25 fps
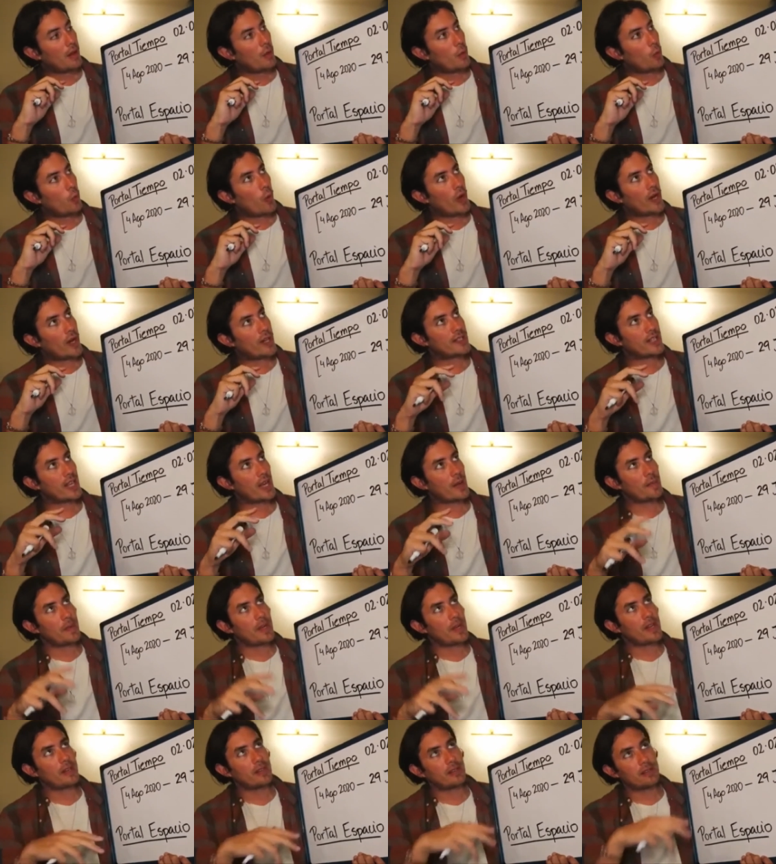what is
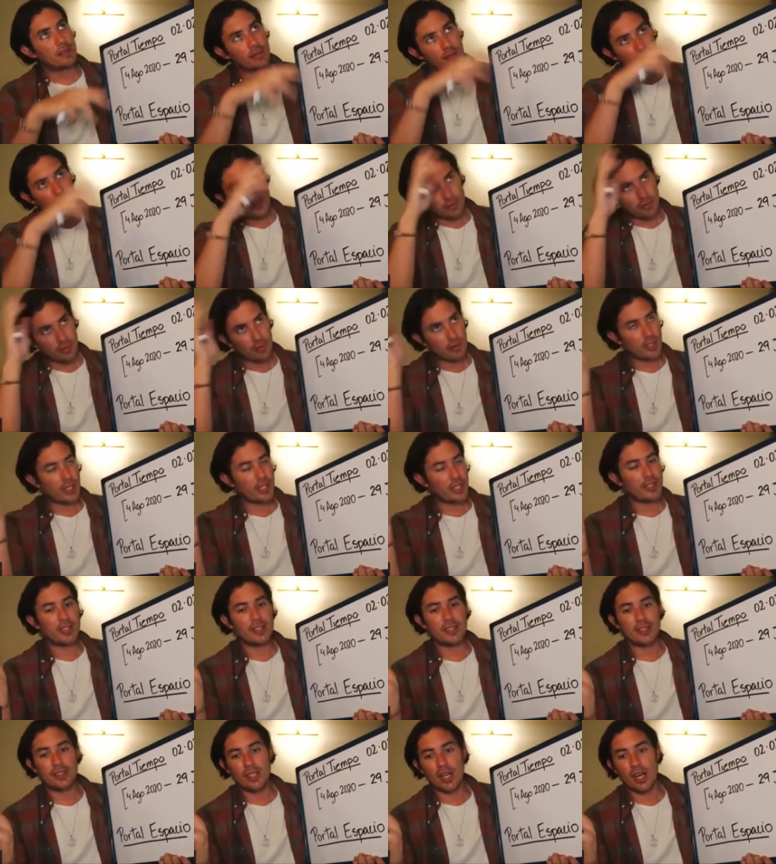happening
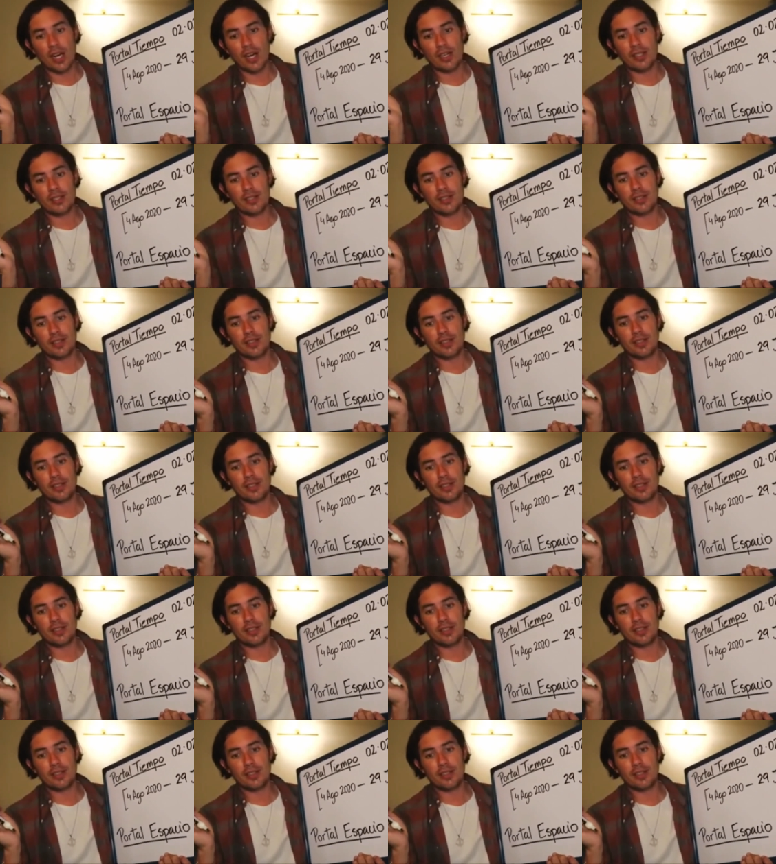in the stars